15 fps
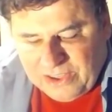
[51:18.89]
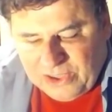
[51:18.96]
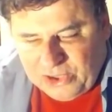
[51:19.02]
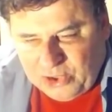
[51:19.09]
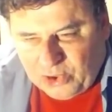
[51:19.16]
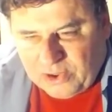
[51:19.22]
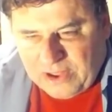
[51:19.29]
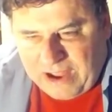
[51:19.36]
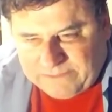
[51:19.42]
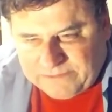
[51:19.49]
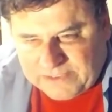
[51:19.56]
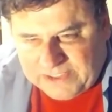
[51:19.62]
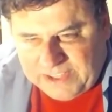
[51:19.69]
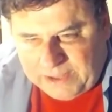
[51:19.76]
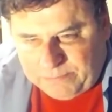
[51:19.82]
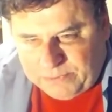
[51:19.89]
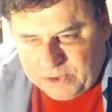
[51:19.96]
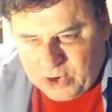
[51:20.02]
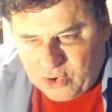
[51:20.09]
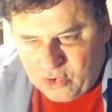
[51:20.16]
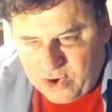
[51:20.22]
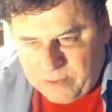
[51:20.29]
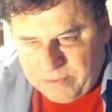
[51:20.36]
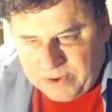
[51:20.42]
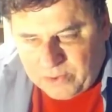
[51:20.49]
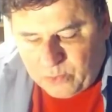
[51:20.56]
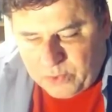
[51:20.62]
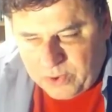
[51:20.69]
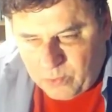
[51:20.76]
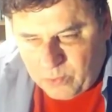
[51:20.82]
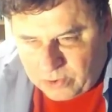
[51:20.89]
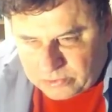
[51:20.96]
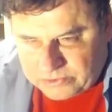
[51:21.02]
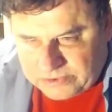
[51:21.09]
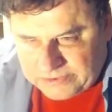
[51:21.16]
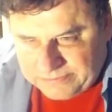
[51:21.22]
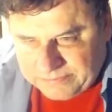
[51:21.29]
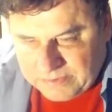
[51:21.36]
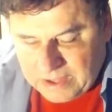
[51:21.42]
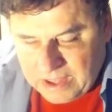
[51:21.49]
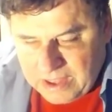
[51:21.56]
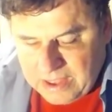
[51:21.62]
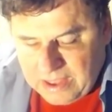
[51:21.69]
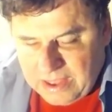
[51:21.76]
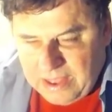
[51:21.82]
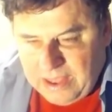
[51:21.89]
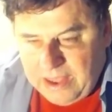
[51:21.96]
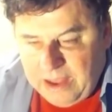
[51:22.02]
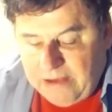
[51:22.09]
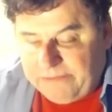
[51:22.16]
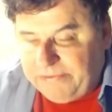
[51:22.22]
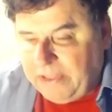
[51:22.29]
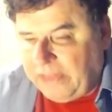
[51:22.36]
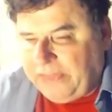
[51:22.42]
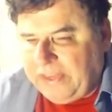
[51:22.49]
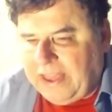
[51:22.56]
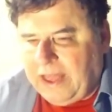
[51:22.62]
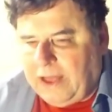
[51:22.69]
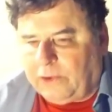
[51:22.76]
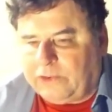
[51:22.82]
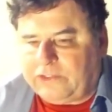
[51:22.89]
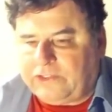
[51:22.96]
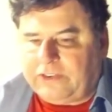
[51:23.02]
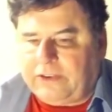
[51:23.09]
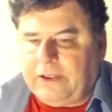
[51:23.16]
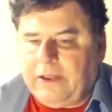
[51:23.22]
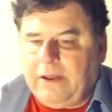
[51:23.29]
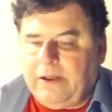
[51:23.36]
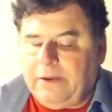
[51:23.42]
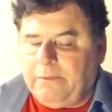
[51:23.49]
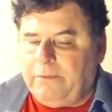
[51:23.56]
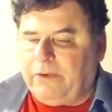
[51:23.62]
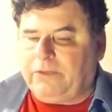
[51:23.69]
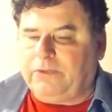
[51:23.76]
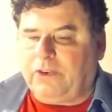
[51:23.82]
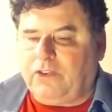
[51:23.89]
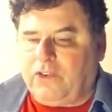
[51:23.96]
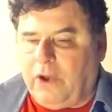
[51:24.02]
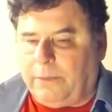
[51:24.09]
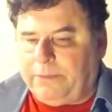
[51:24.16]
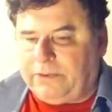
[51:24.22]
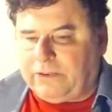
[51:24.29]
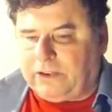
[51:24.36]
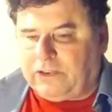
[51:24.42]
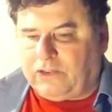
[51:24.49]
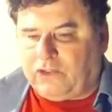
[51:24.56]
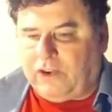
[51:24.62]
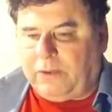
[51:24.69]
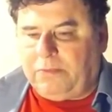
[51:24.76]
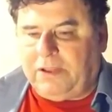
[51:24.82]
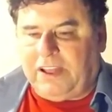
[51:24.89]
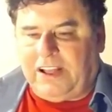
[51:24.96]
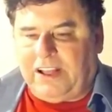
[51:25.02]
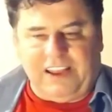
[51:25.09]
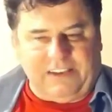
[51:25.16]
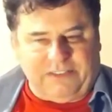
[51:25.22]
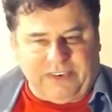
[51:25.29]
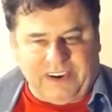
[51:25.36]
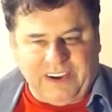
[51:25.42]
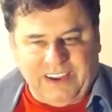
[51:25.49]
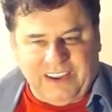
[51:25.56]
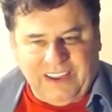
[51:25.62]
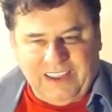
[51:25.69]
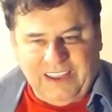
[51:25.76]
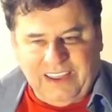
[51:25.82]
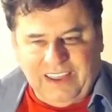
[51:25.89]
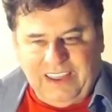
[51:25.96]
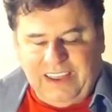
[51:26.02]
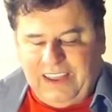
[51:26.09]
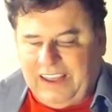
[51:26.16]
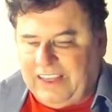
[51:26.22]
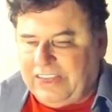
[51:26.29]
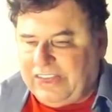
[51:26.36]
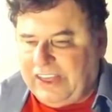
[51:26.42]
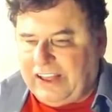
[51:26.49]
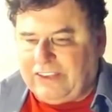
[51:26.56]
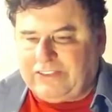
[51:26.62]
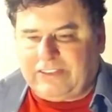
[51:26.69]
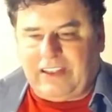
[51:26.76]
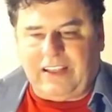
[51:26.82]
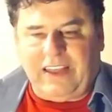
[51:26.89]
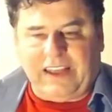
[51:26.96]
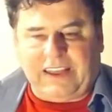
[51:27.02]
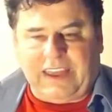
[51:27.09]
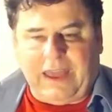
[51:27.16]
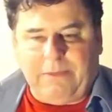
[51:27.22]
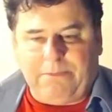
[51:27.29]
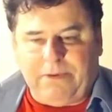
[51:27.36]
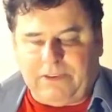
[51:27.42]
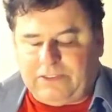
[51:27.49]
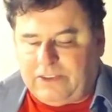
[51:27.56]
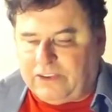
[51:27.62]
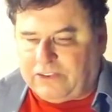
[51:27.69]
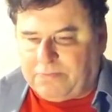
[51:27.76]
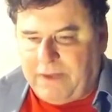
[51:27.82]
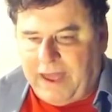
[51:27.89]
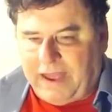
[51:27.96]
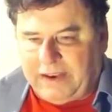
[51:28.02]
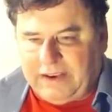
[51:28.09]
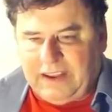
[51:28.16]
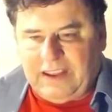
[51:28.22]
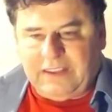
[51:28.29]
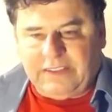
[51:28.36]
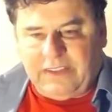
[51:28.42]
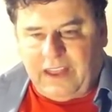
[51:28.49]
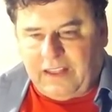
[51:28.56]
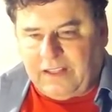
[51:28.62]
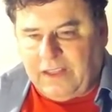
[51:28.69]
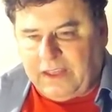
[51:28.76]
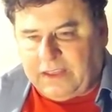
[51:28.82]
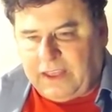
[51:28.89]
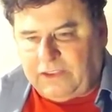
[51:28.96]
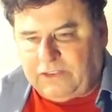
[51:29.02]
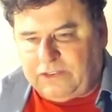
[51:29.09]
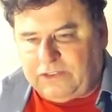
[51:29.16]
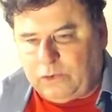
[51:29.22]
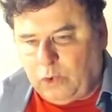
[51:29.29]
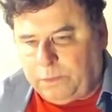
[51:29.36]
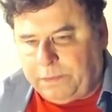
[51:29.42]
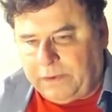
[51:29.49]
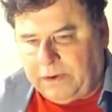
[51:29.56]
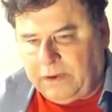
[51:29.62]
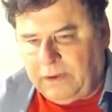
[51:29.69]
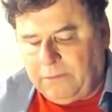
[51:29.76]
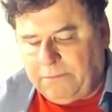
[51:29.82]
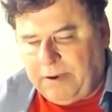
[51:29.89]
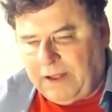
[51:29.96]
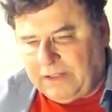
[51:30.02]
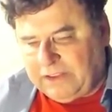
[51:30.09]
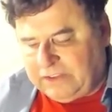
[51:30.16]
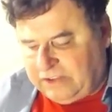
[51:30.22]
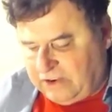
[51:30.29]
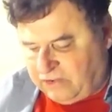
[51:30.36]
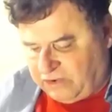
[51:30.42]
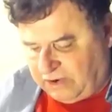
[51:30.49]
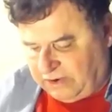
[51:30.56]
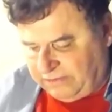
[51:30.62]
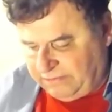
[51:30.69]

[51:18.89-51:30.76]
You'll have to keep the agreement, we won't. If nothing else, Mister Trump is extremely clever. He thinks like a businessman, not like a stupid politician.